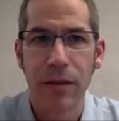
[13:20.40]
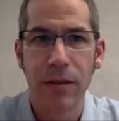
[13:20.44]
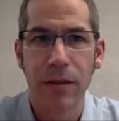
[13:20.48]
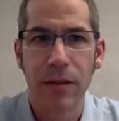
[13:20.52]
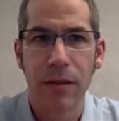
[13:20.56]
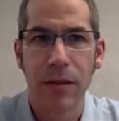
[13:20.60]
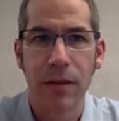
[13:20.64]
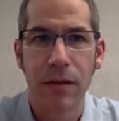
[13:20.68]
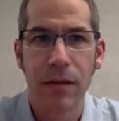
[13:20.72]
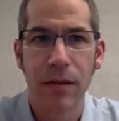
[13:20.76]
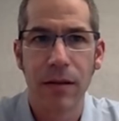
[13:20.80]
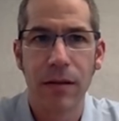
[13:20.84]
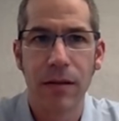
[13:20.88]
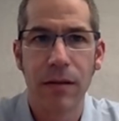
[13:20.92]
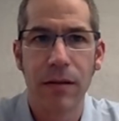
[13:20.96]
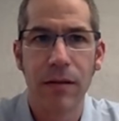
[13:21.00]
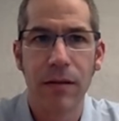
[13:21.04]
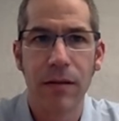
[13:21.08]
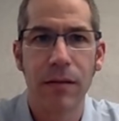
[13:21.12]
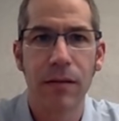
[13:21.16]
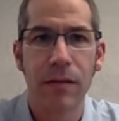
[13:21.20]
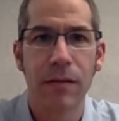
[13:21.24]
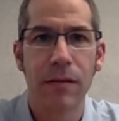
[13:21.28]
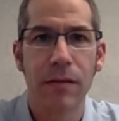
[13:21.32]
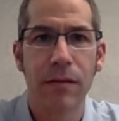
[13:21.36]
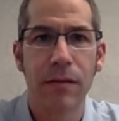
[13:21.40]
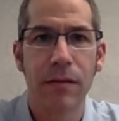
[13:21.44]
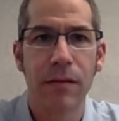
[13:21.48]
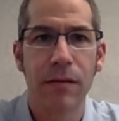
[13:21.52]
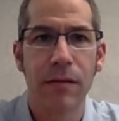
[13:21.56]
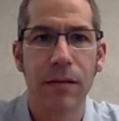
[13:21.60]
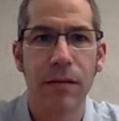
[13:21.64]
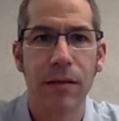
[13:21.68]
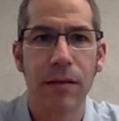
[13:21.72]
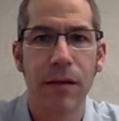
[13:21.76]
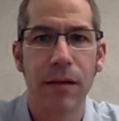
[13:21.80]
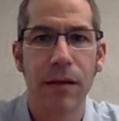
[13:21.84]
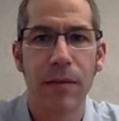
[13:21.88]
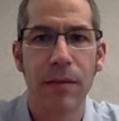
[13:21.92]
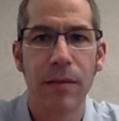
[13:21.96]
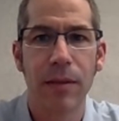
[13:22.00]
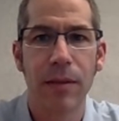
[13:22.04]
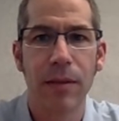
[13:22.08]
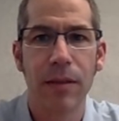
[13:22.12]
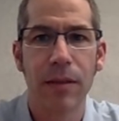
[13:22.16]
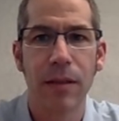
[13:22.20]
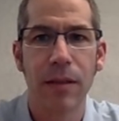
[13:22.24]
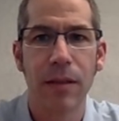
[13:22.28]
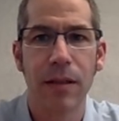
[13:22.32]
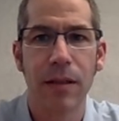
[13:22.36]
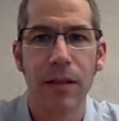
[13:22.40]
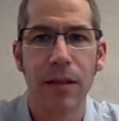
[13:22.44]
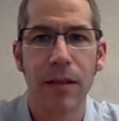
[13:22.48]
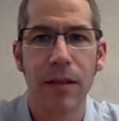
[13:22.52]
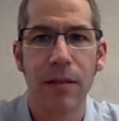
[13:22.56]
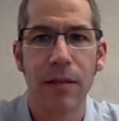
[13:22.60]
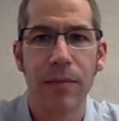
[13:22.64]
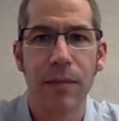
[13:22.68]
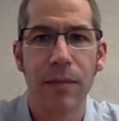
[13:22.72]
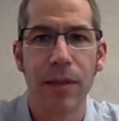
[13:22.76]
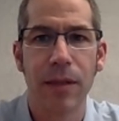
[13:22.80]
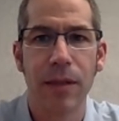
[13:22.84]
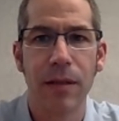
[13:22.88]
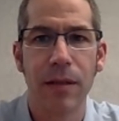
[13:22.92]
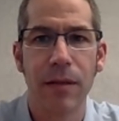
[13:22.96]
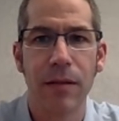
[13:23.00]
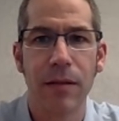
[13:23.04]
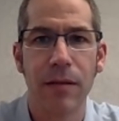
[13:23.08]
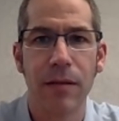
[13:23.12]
or comments on update?